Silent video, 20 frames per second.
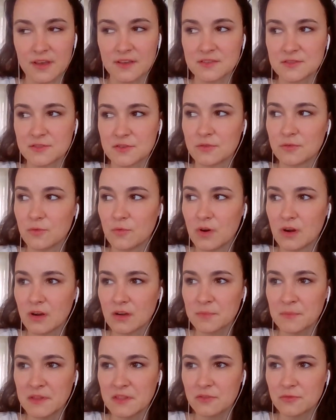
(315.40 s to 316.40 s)
Okay, so
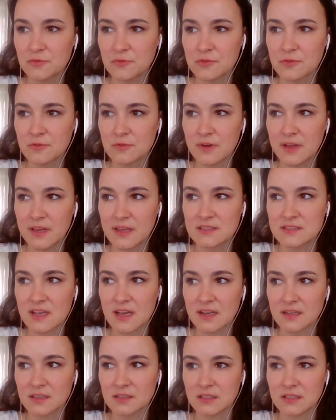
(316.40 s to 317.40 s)
walk me through
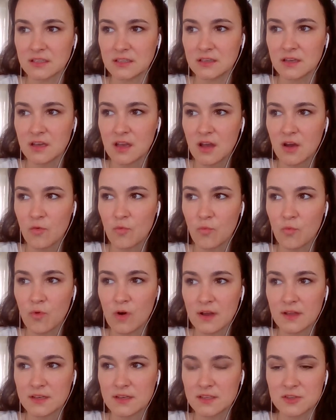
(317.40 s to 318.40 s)
exactly
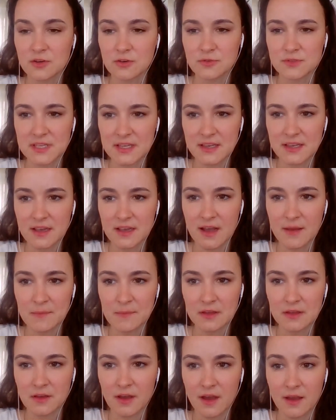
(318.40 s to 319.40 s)
what. So say
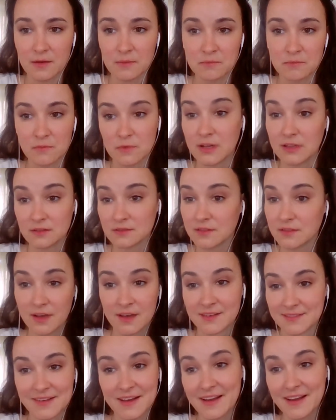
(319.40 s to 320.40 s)
well,
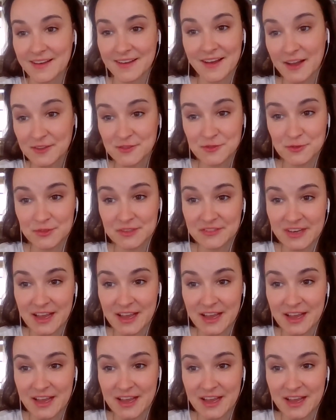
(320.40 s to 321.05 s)
I